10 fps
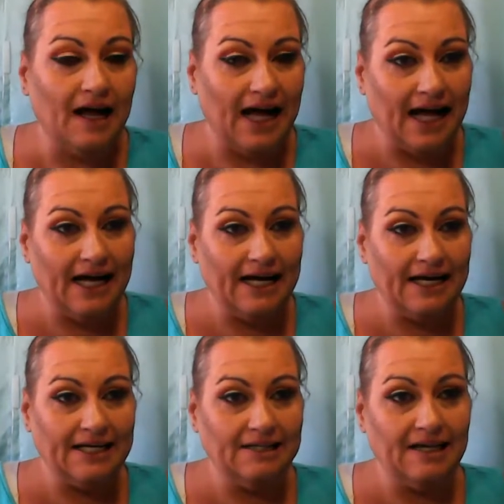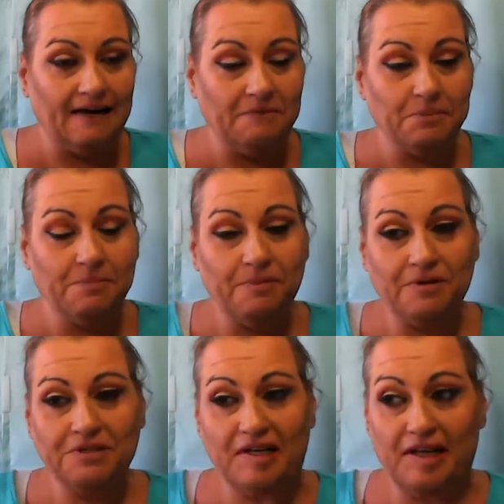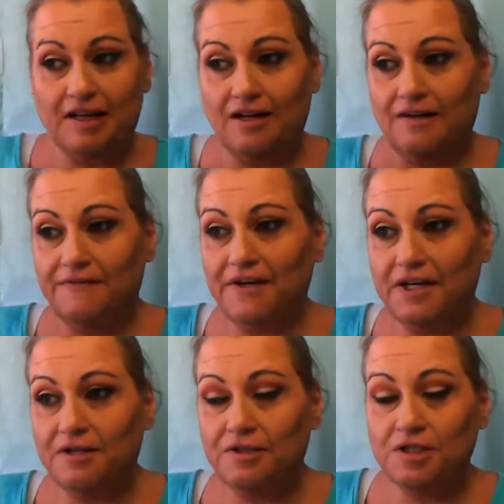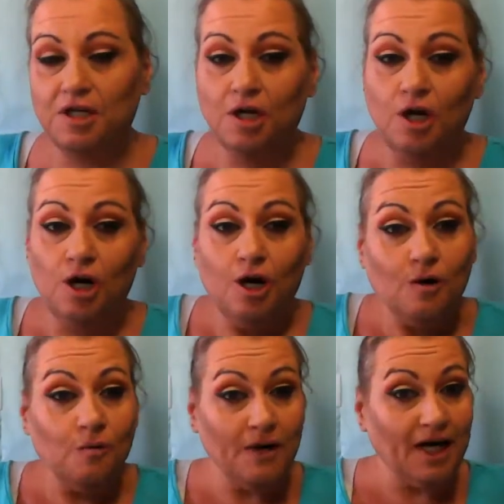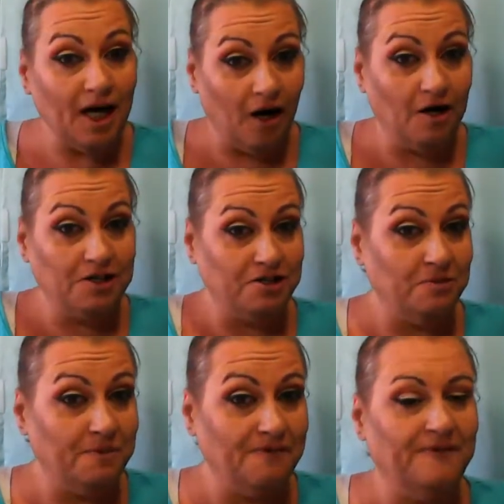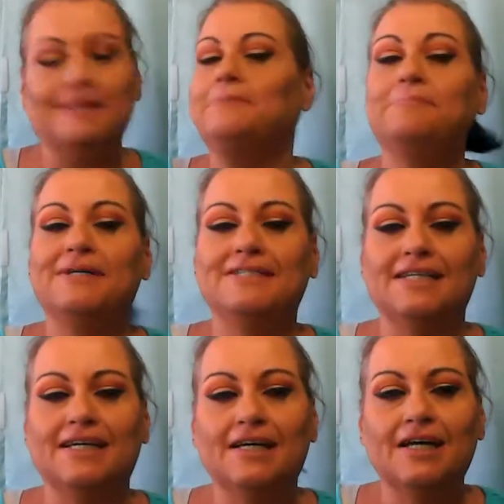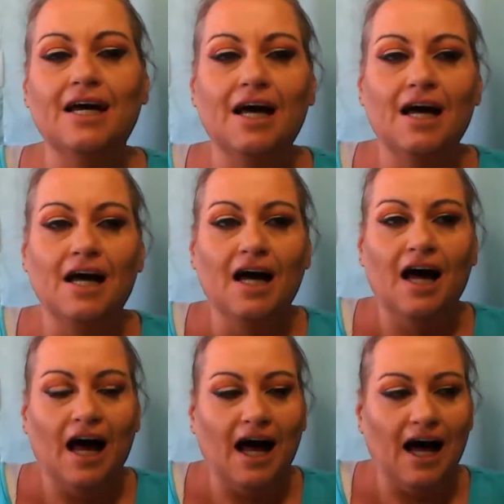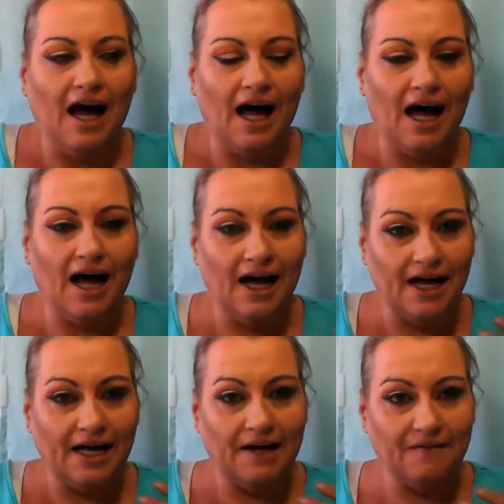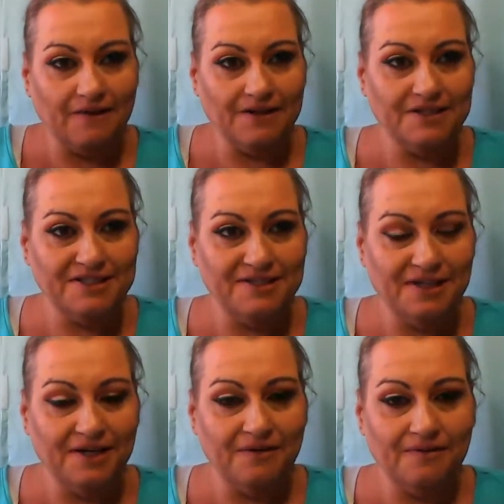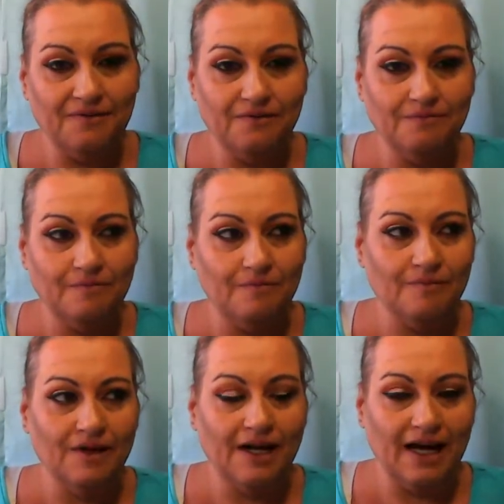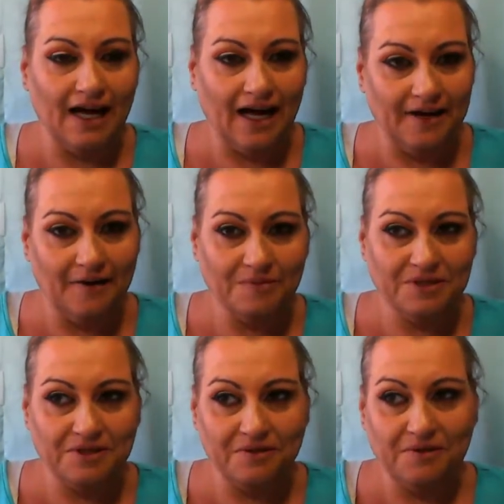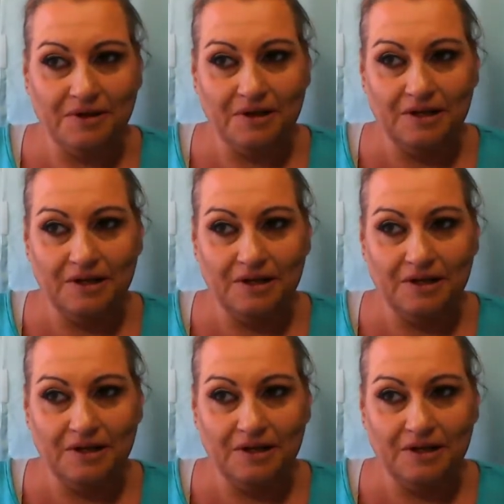I have been posting a lot of videos. We are super busy. I run the studio, I homeschool,